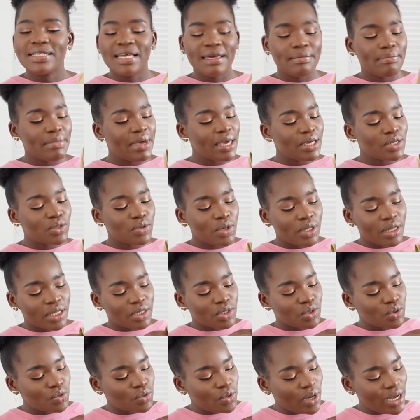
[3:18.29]
they make sure the
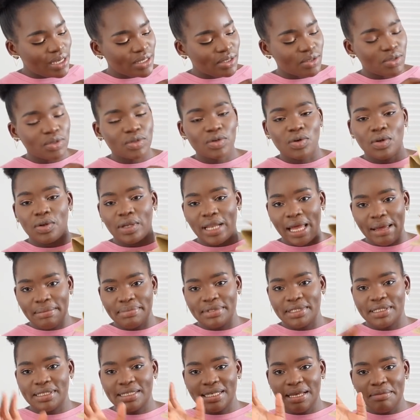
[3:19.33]
shoe has not
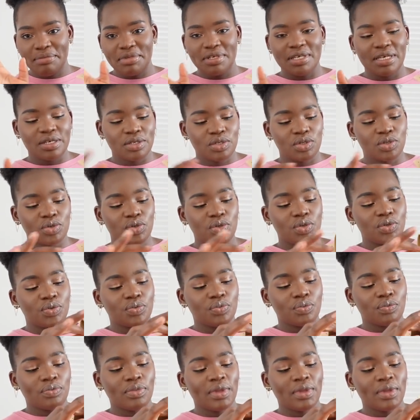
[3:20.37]
collapsed. Let me just show you.